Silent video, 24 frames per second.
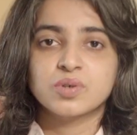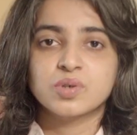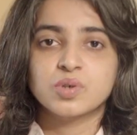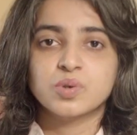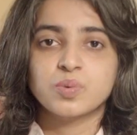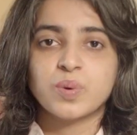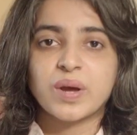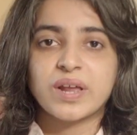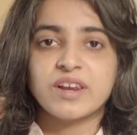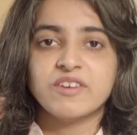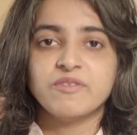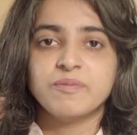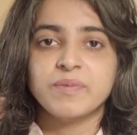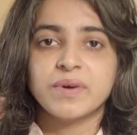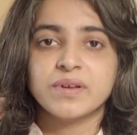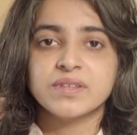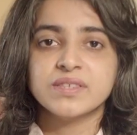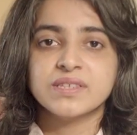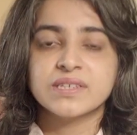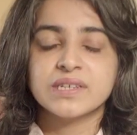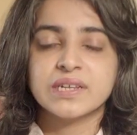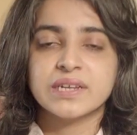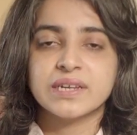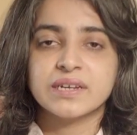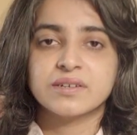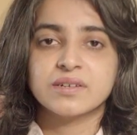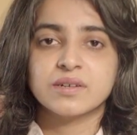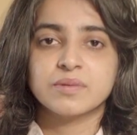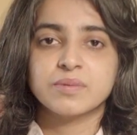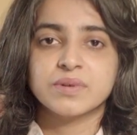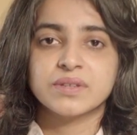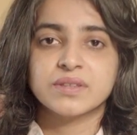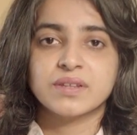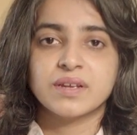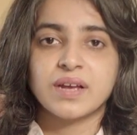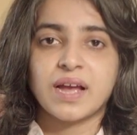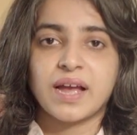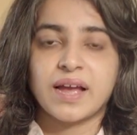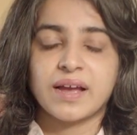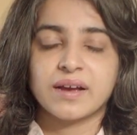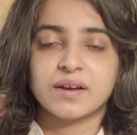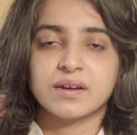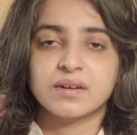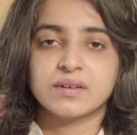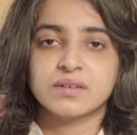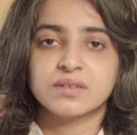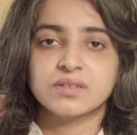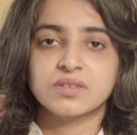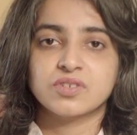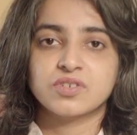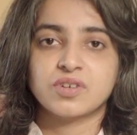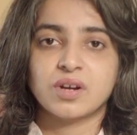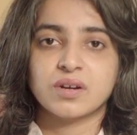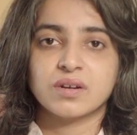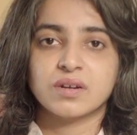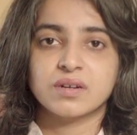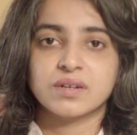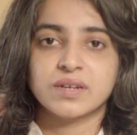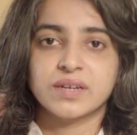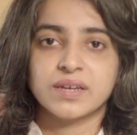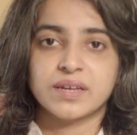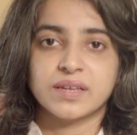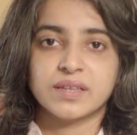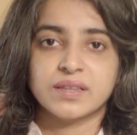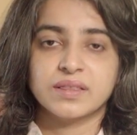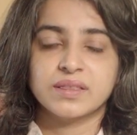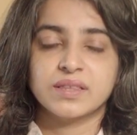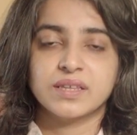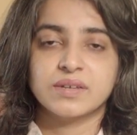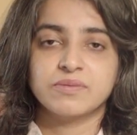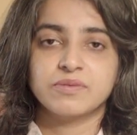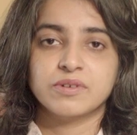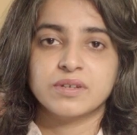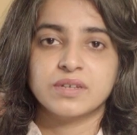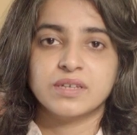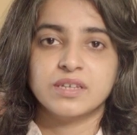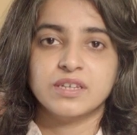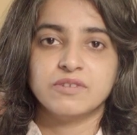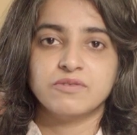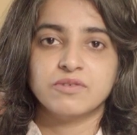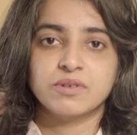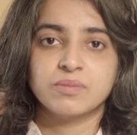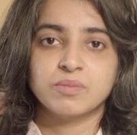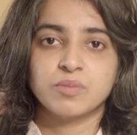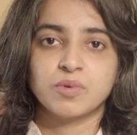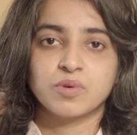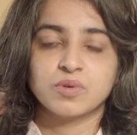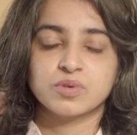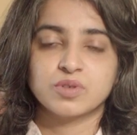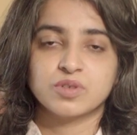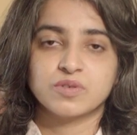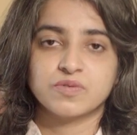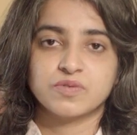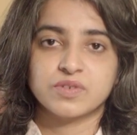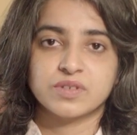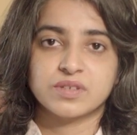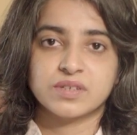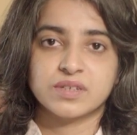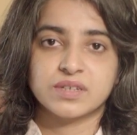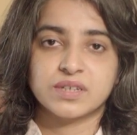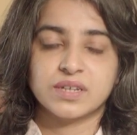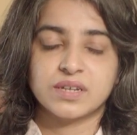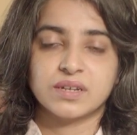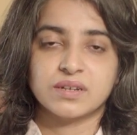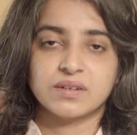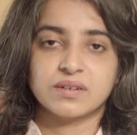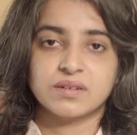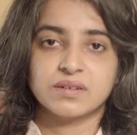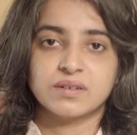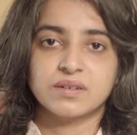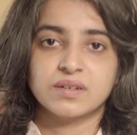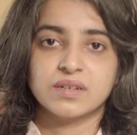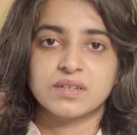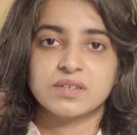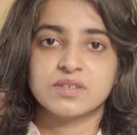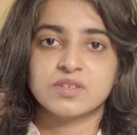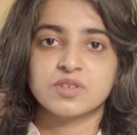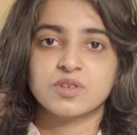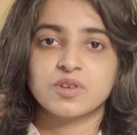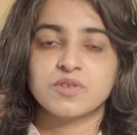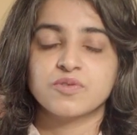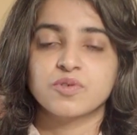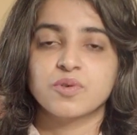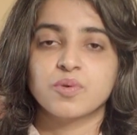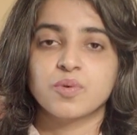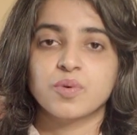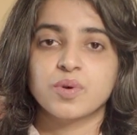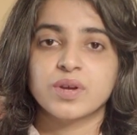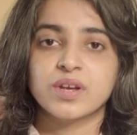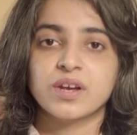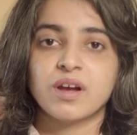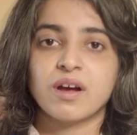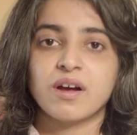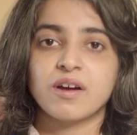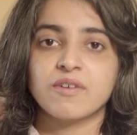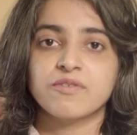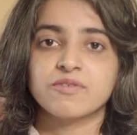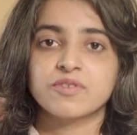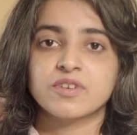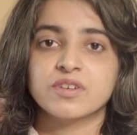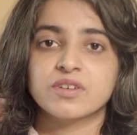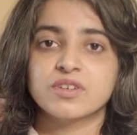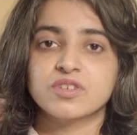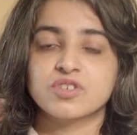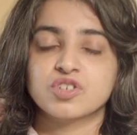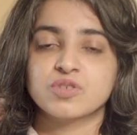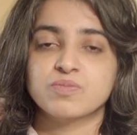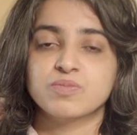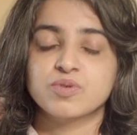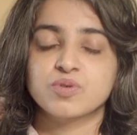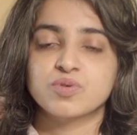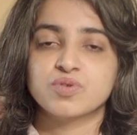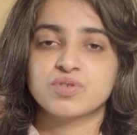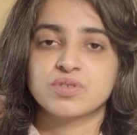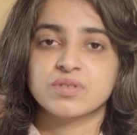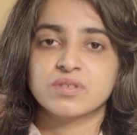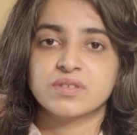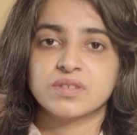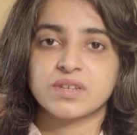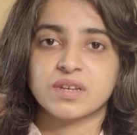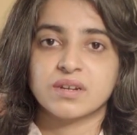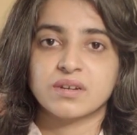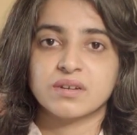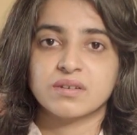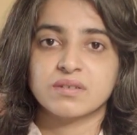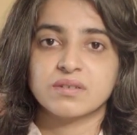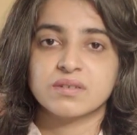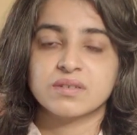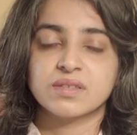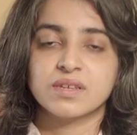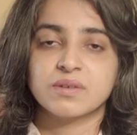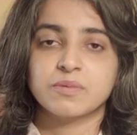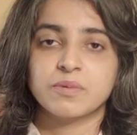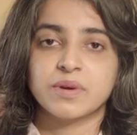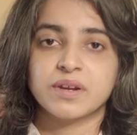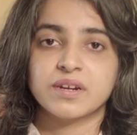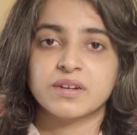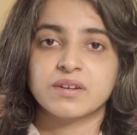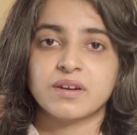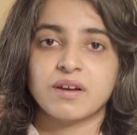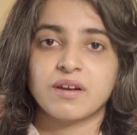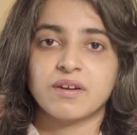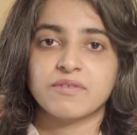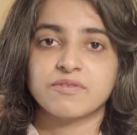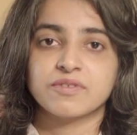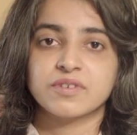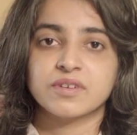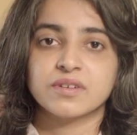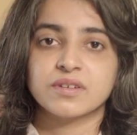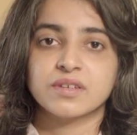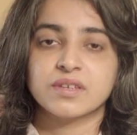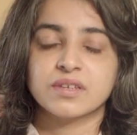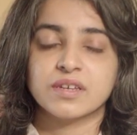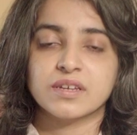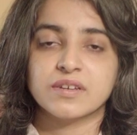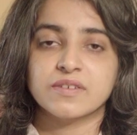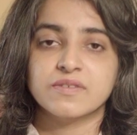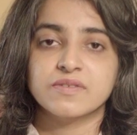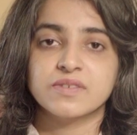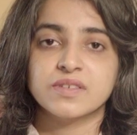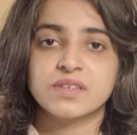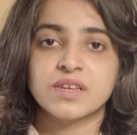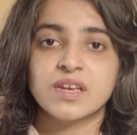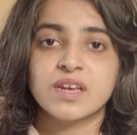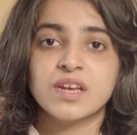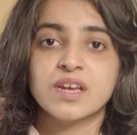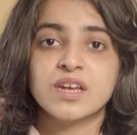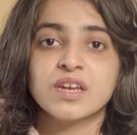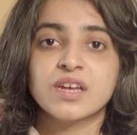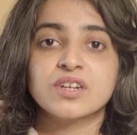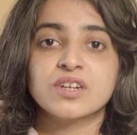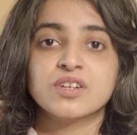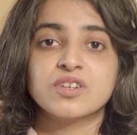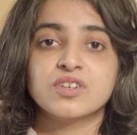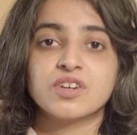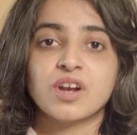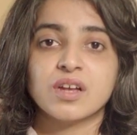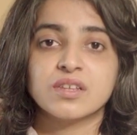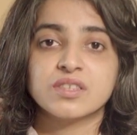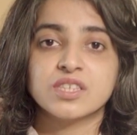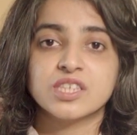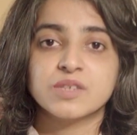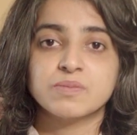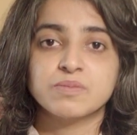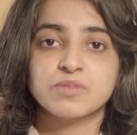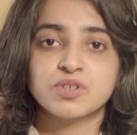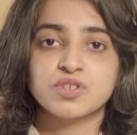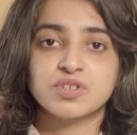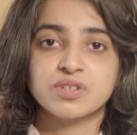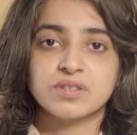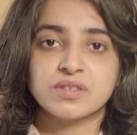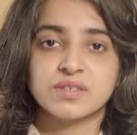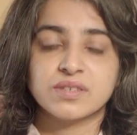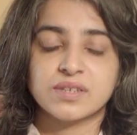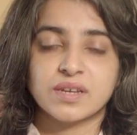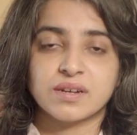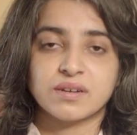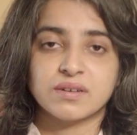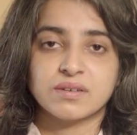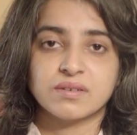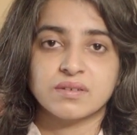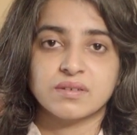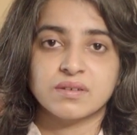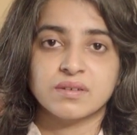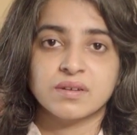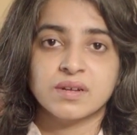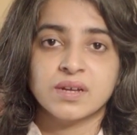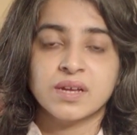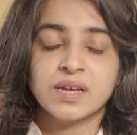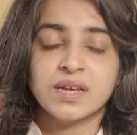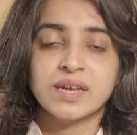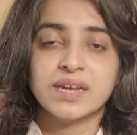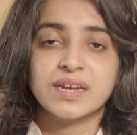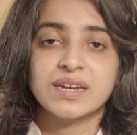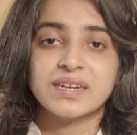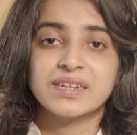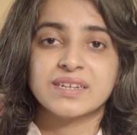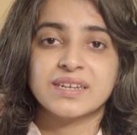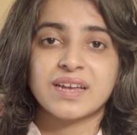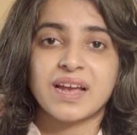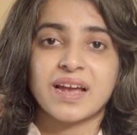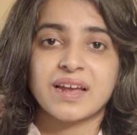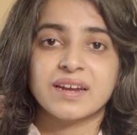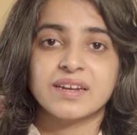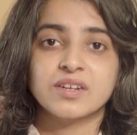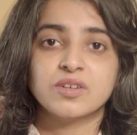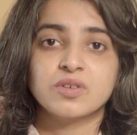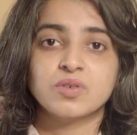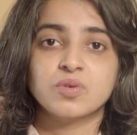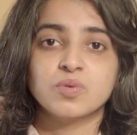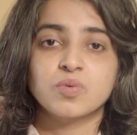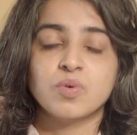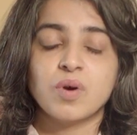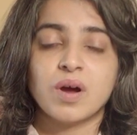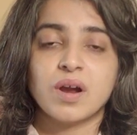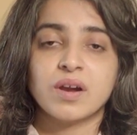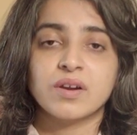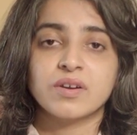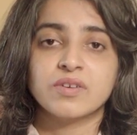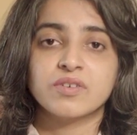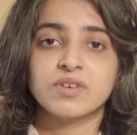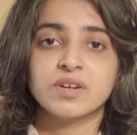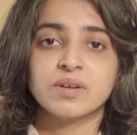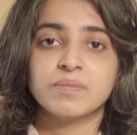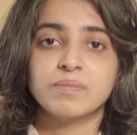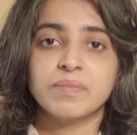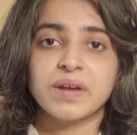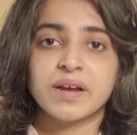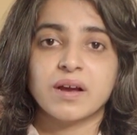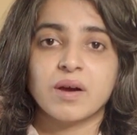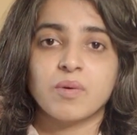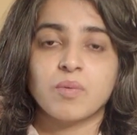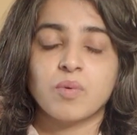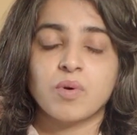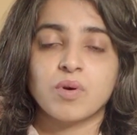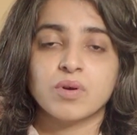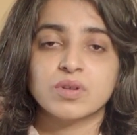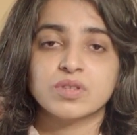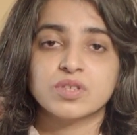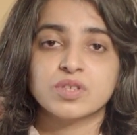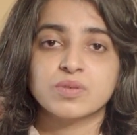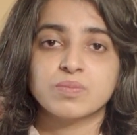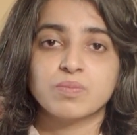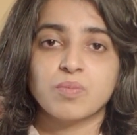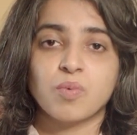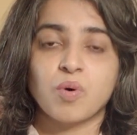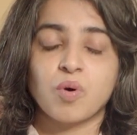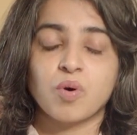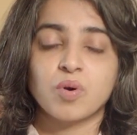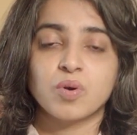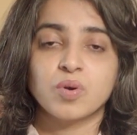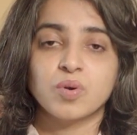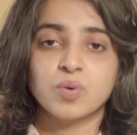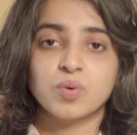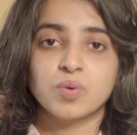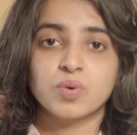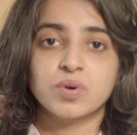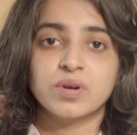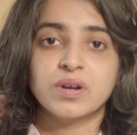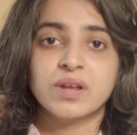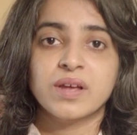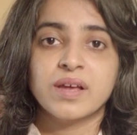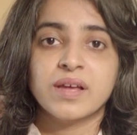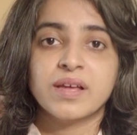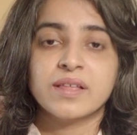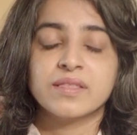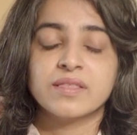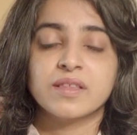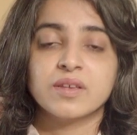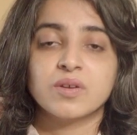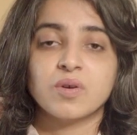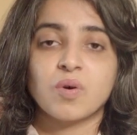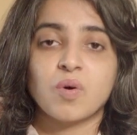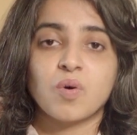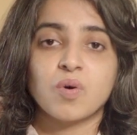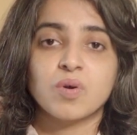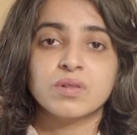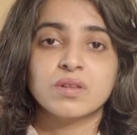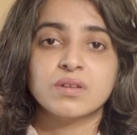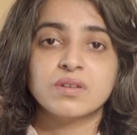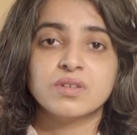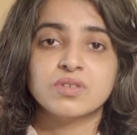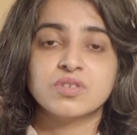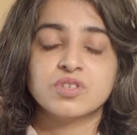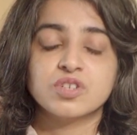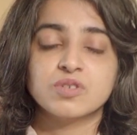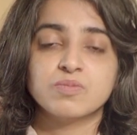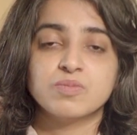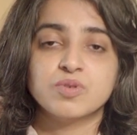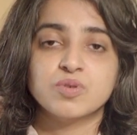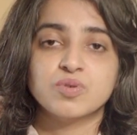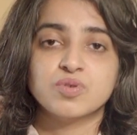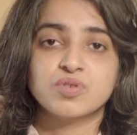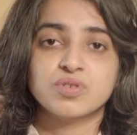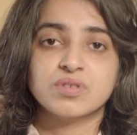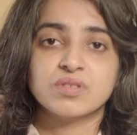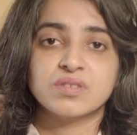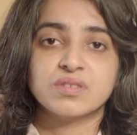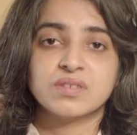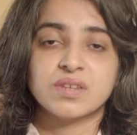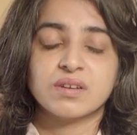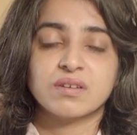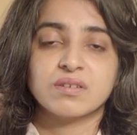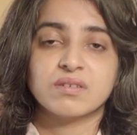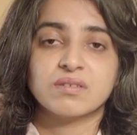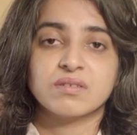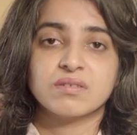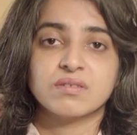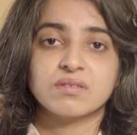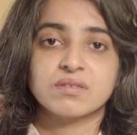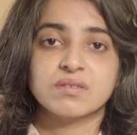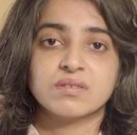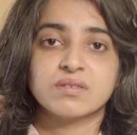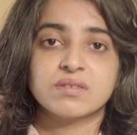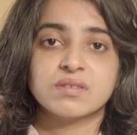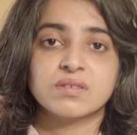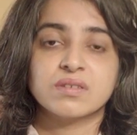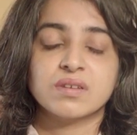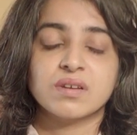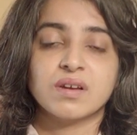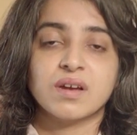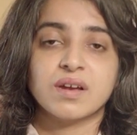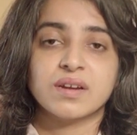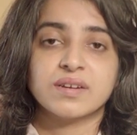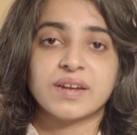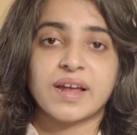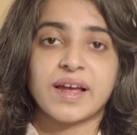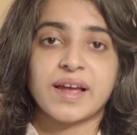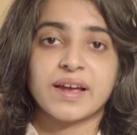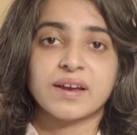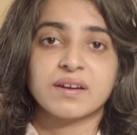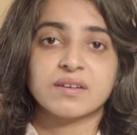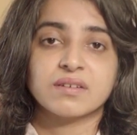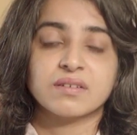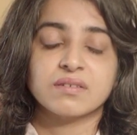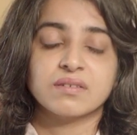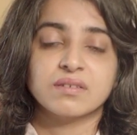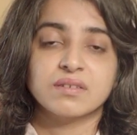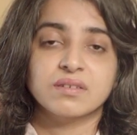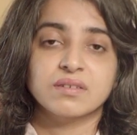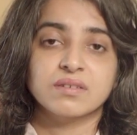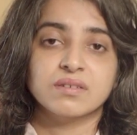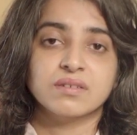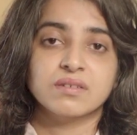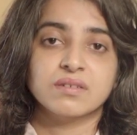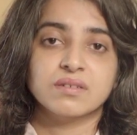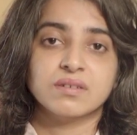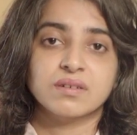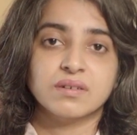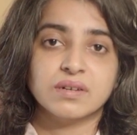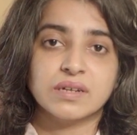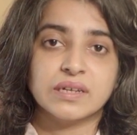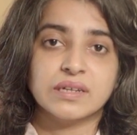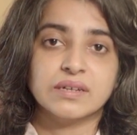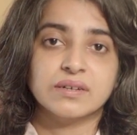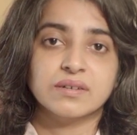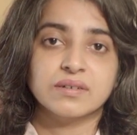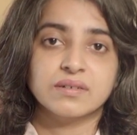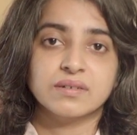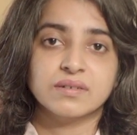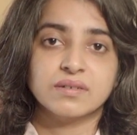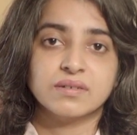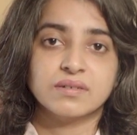12 months later, when the hackers struck again, they were even more sophisticated. Instead of going after distribution centers, they went after Kiev's transmission center. It carried 200 megawatts more load than all the distribution centers attacked a year earlier.